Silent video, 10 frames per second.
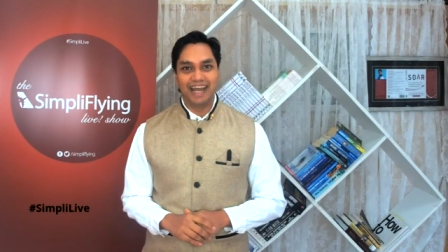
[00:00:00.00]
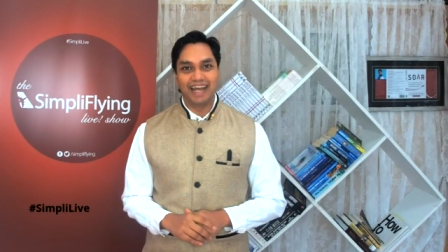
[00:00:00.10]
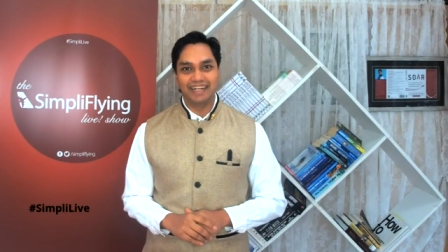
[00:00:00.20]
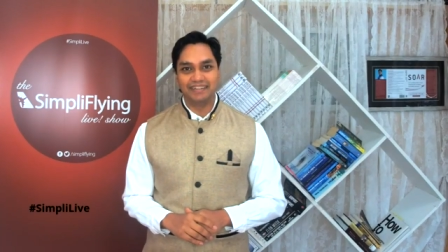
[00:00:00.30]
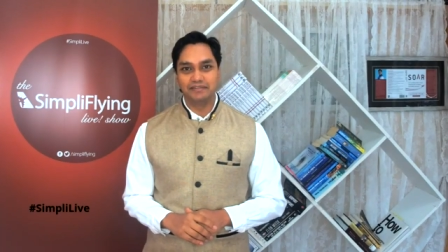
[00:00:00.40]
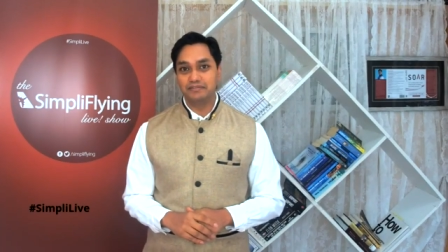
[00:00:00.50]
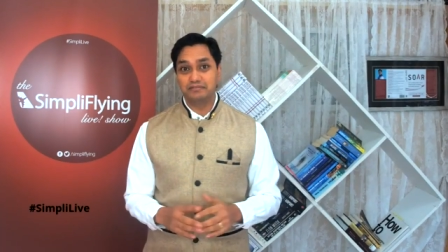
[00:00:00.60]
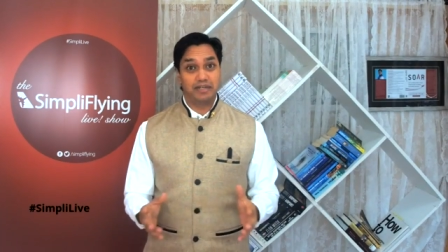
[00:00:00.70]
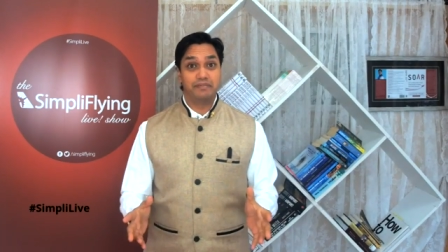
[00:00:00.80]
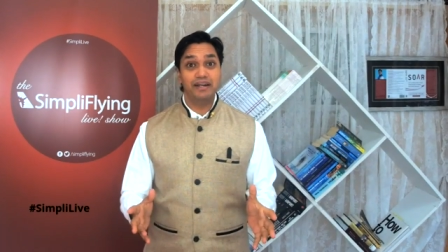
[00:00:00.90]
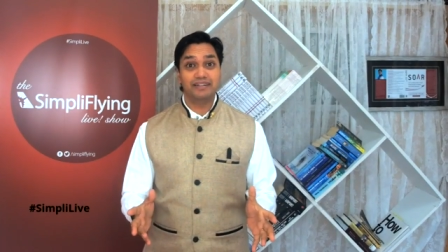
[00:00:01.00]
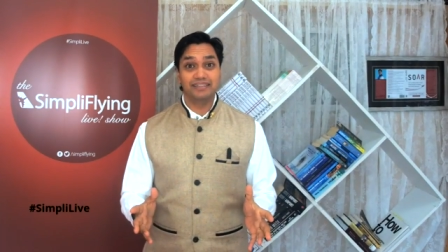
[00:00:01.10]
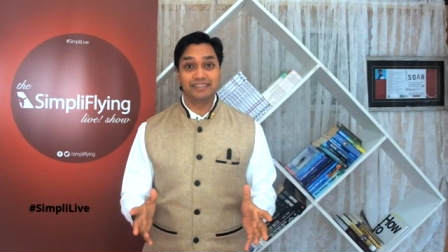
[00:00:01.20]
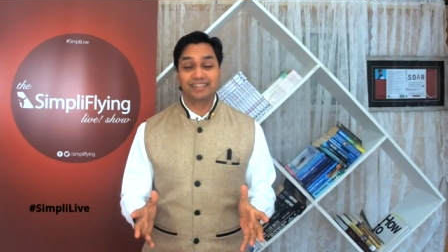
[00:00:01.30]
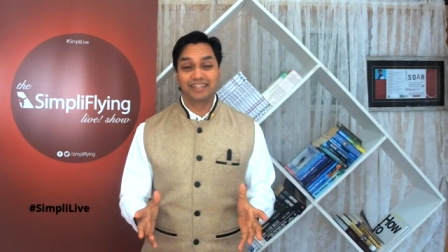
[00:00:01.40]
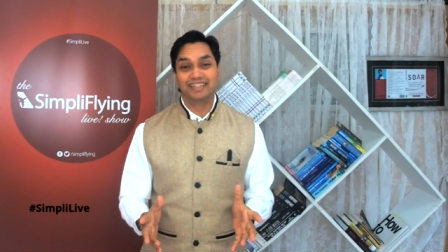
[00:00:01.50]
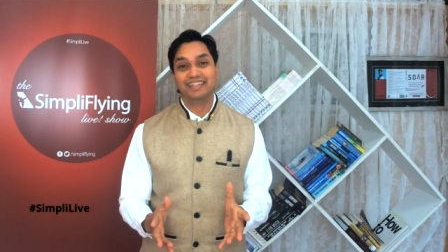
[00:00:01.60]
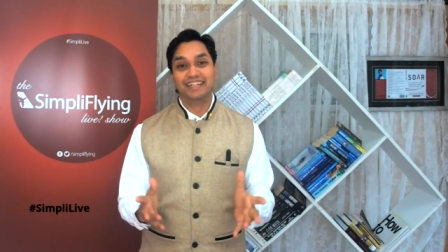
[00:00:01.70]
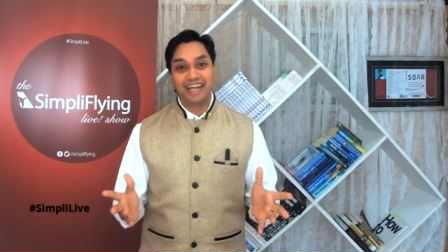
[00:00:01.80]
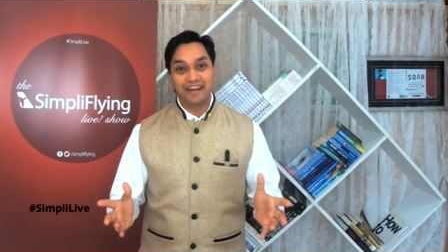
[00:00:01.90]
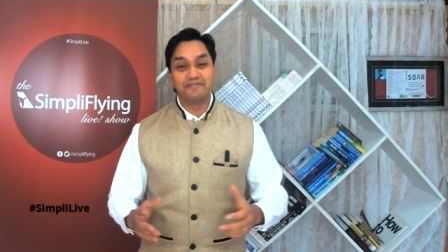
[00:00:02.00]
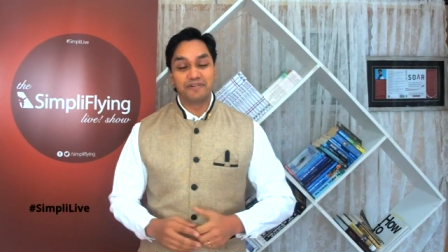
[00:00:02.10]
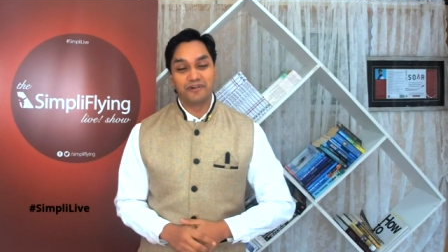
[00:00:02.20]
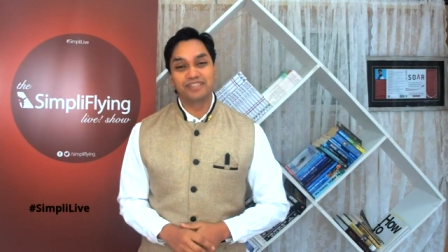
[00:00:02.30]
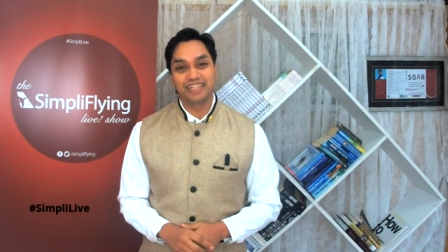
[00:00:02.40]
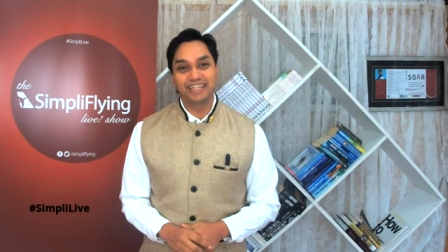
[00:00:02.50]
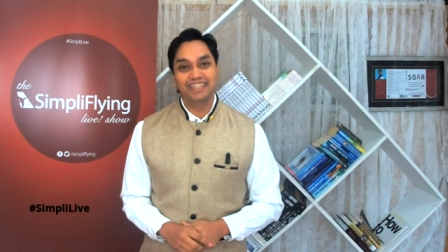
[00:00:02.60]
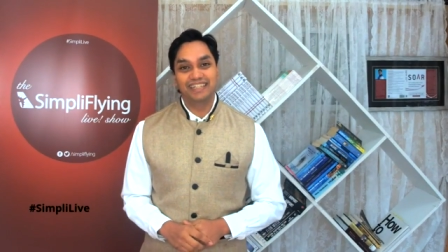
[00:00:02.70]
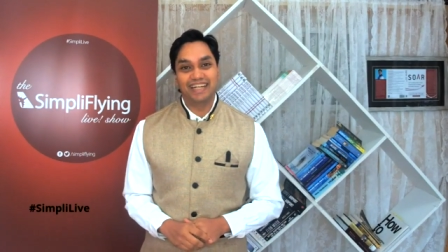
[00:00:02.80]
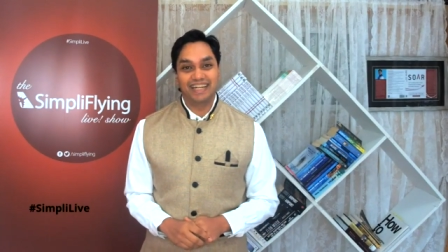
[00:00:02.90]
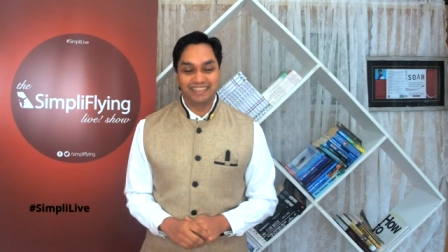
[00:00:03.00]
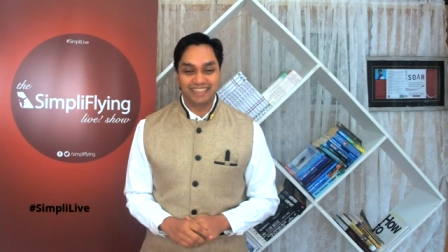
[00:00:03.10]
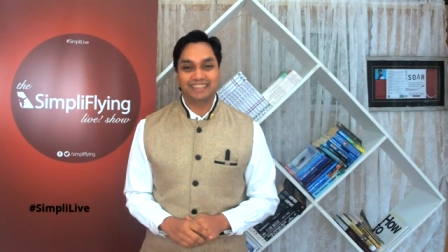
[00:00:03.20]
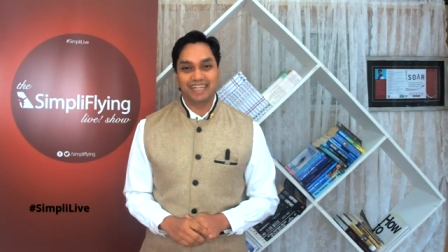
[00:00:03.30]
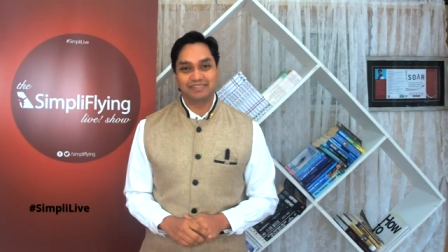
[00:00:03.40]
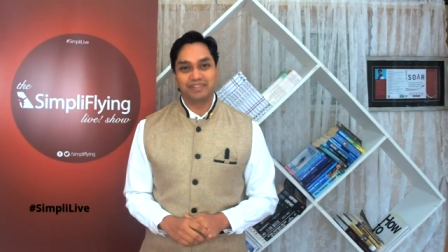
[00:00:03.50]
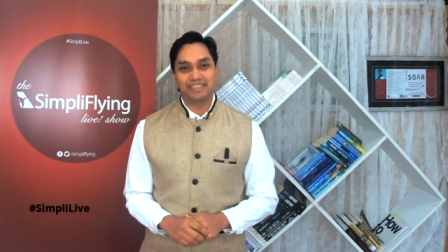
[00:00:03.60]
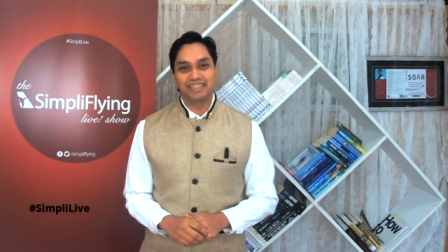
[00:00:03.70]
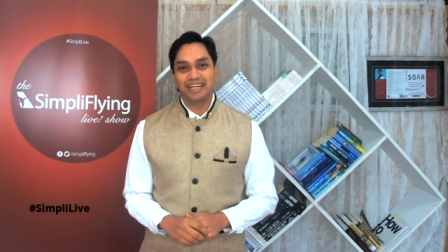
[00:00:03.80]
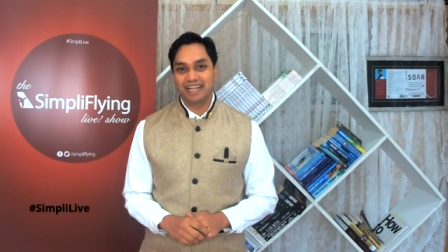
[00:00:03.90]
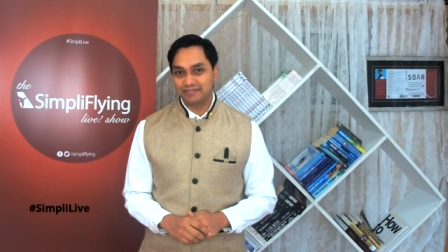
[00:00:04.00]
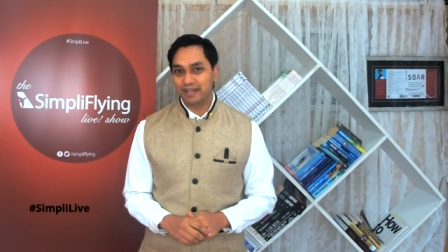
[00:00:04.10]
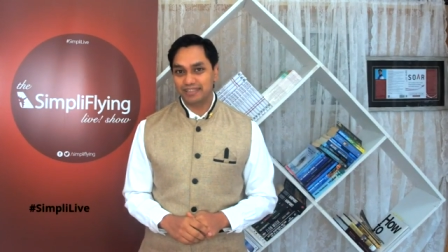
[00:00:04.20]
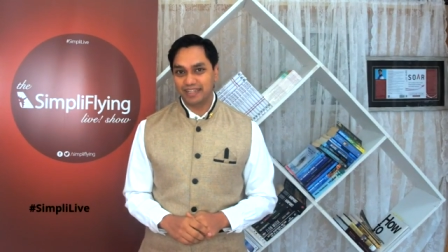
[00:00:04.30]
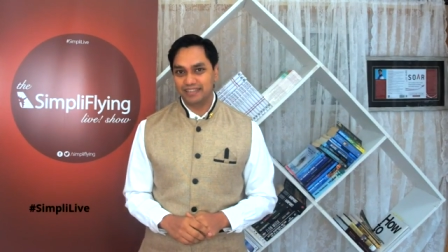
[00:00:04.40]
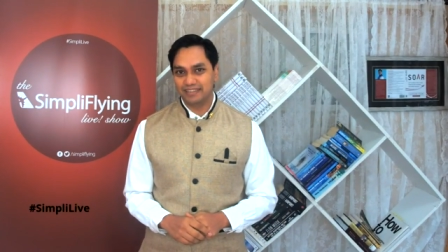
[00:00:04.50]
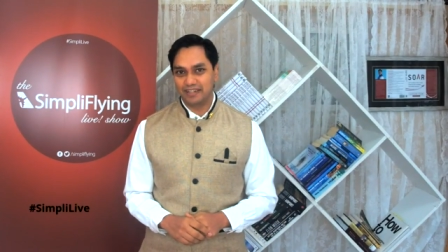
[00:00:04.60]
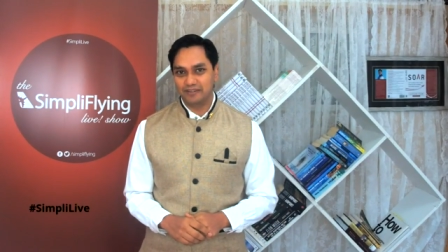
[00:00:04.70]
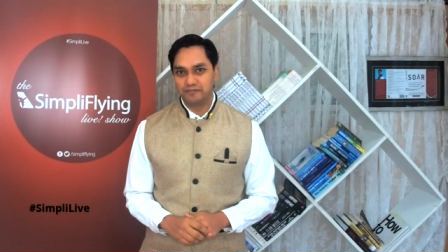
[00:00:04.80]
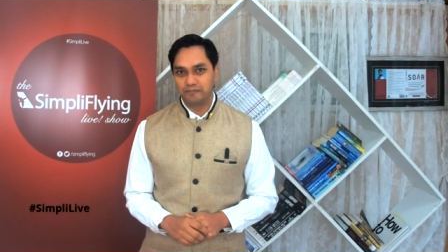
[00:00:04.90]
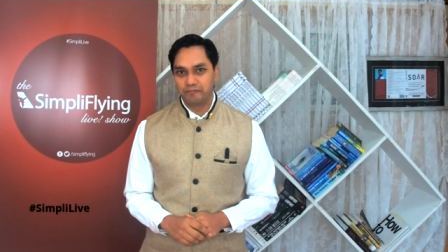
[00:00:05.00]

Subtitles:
And Americans have been watching it just as much as Mexicans are.